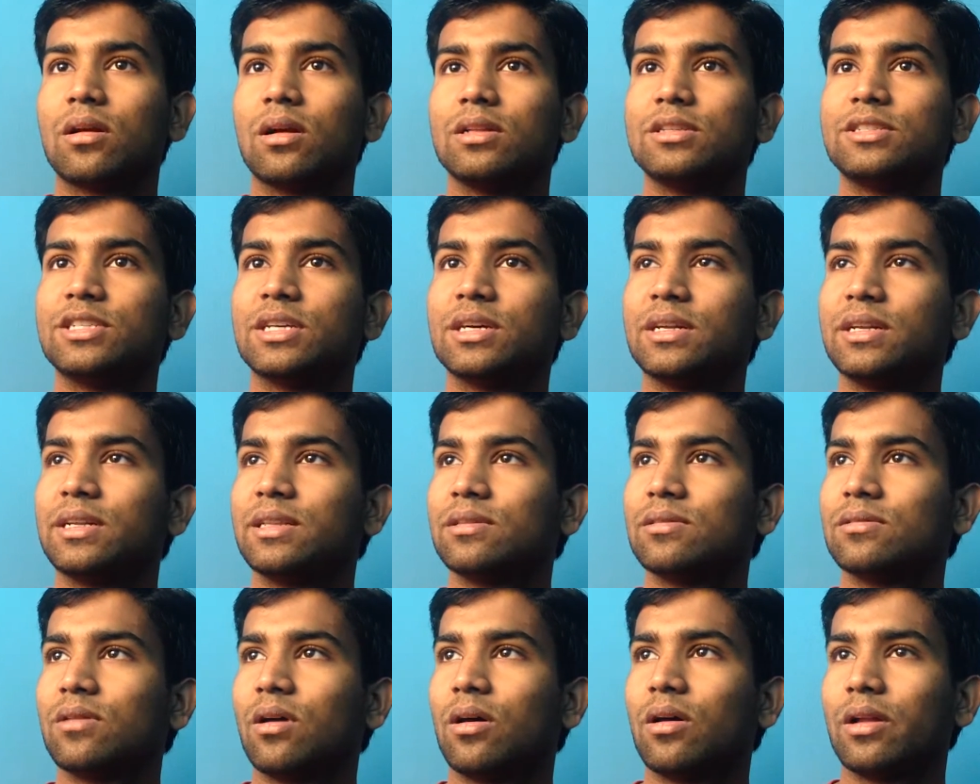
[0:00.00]
culture
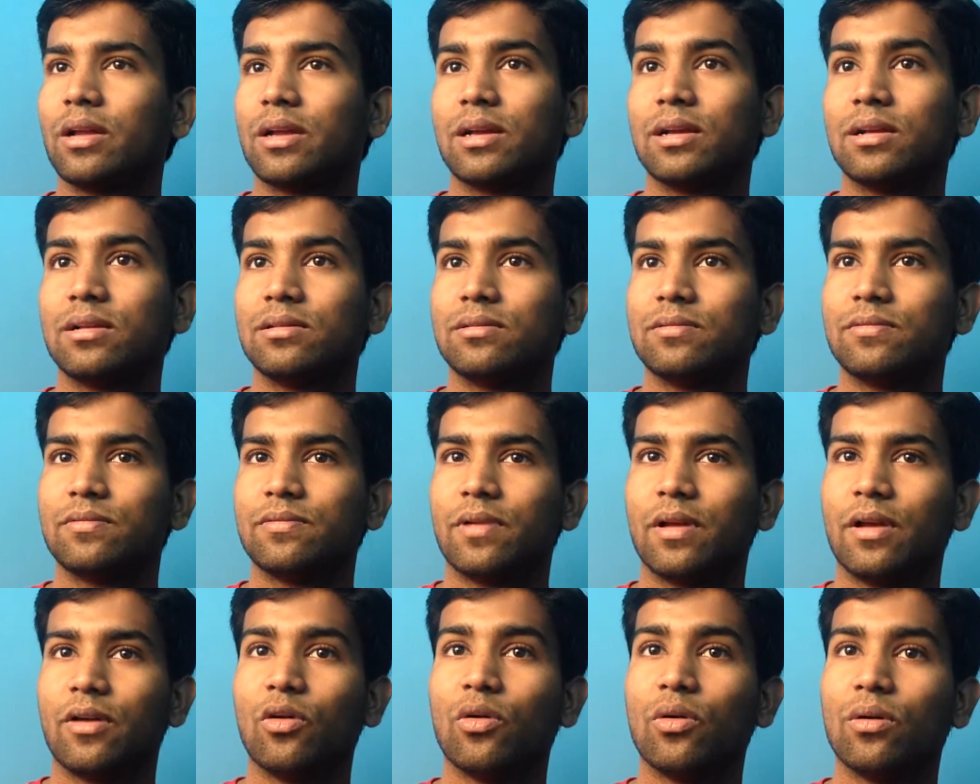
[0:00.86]
in Oracle
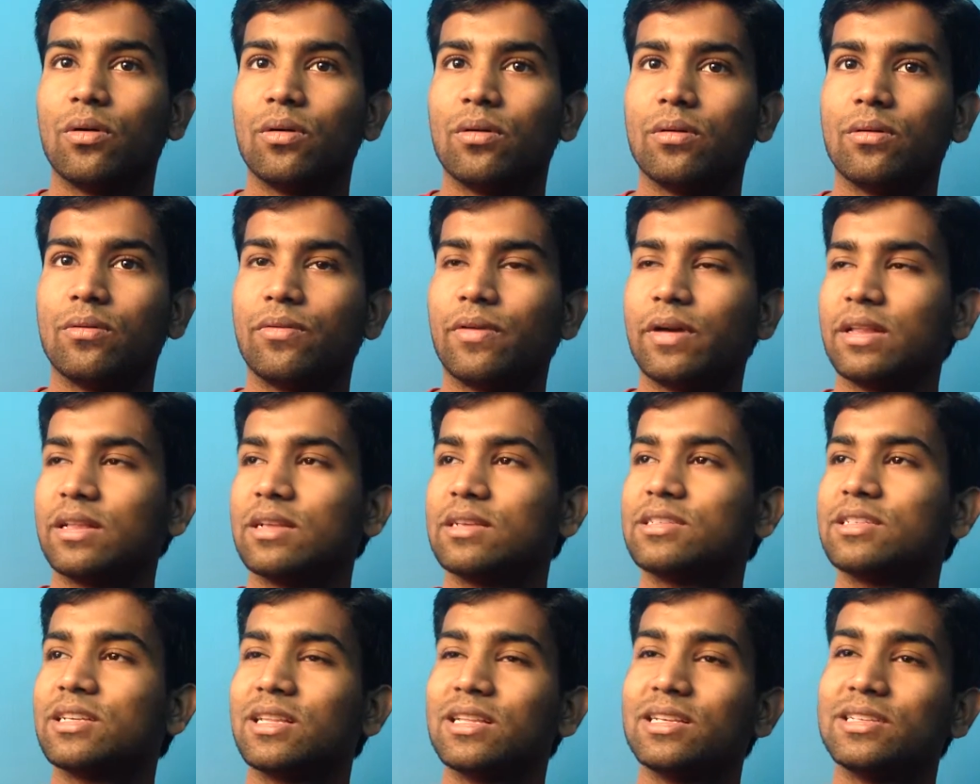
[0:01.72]

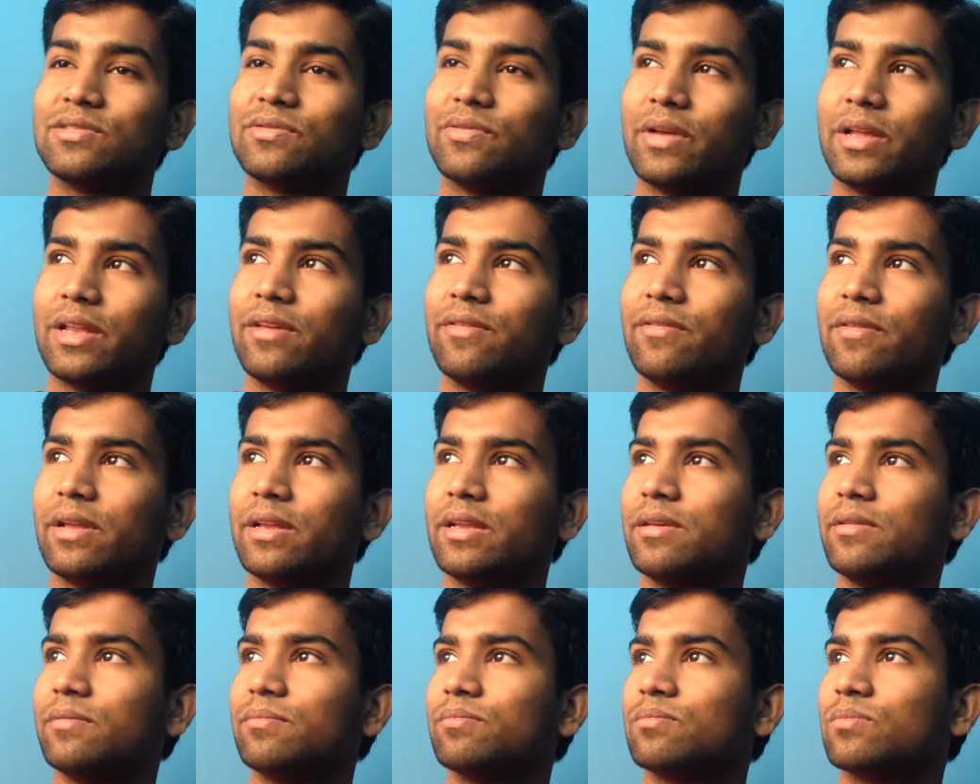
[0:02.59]
Financial is very,
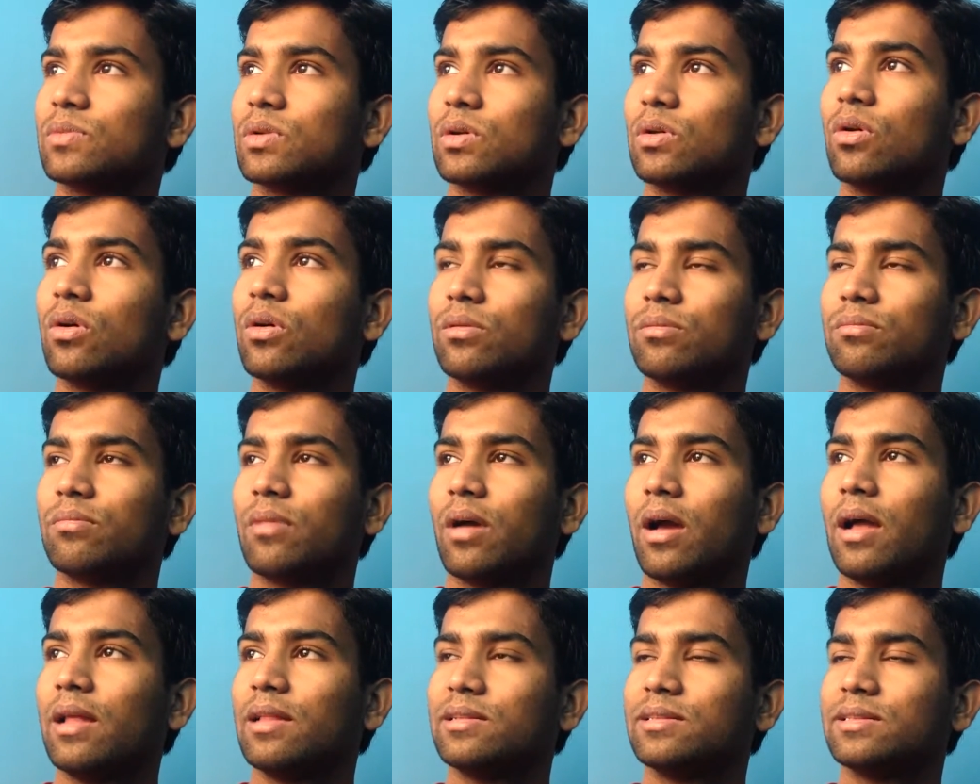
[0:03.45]
very good,
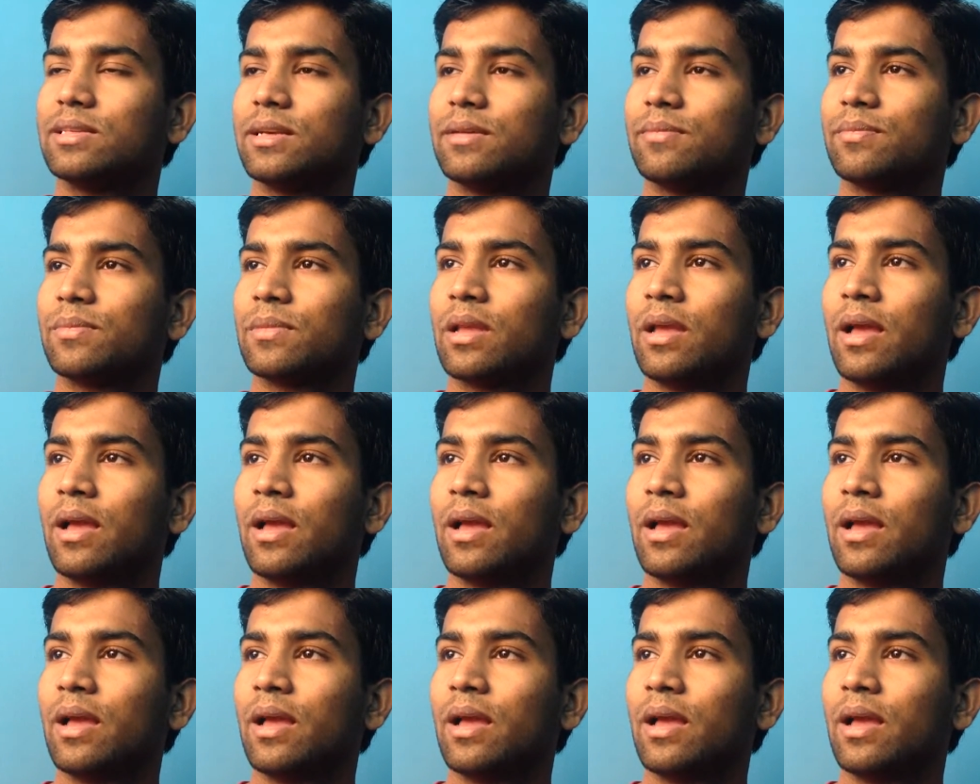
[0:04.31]
I'll say.